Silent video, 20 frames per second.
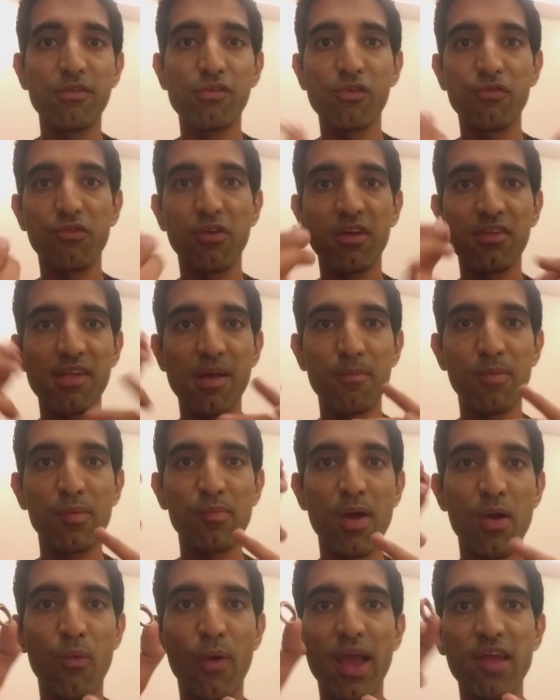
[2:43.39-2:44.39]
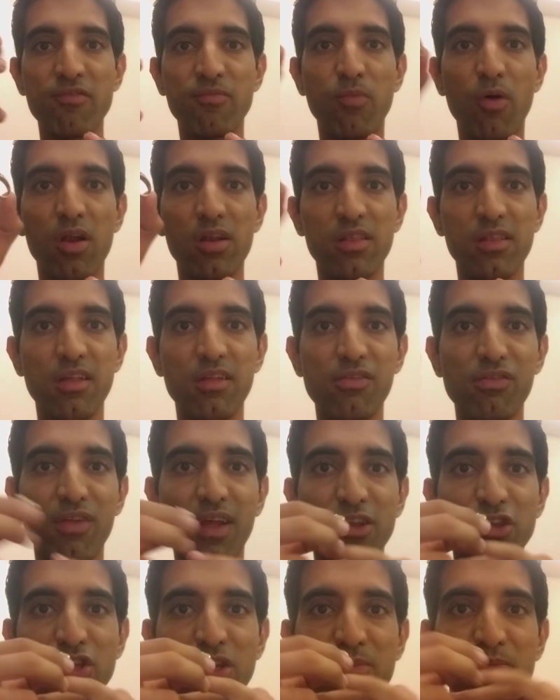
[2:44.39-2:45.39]
So for example, my wife bought this
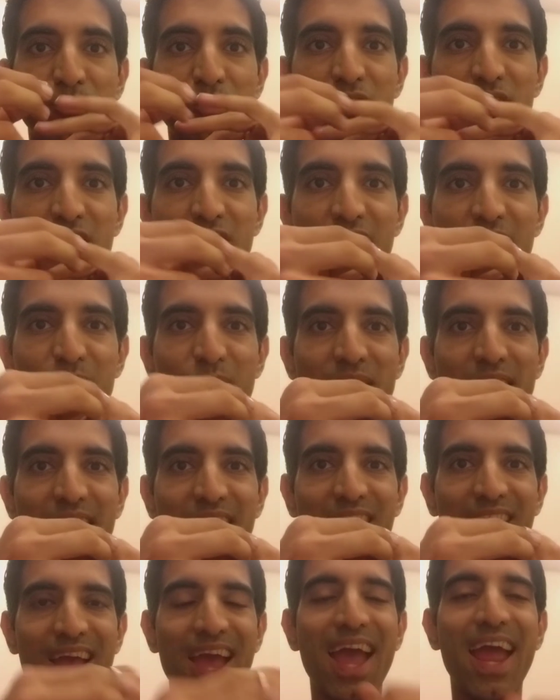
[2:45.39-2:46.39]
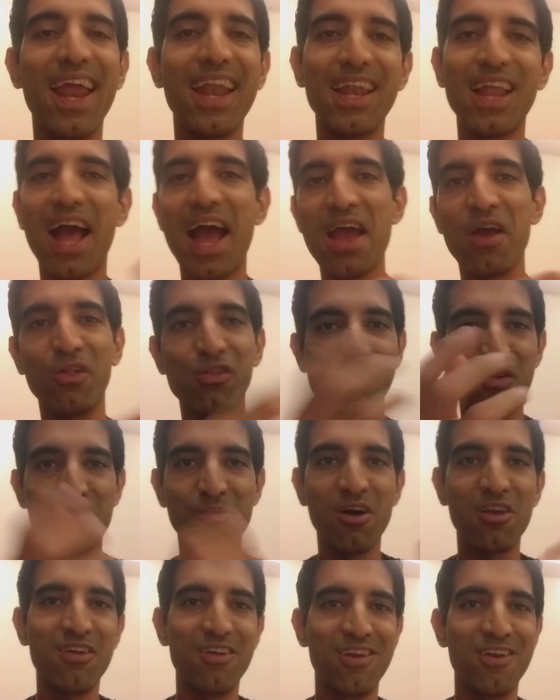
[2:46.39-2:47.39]
and she put it in my hand. I also
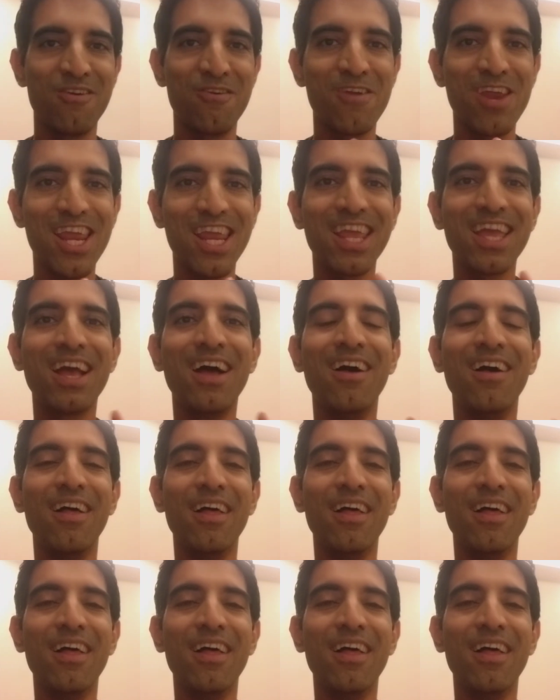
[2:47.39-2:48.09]
bought her a ring.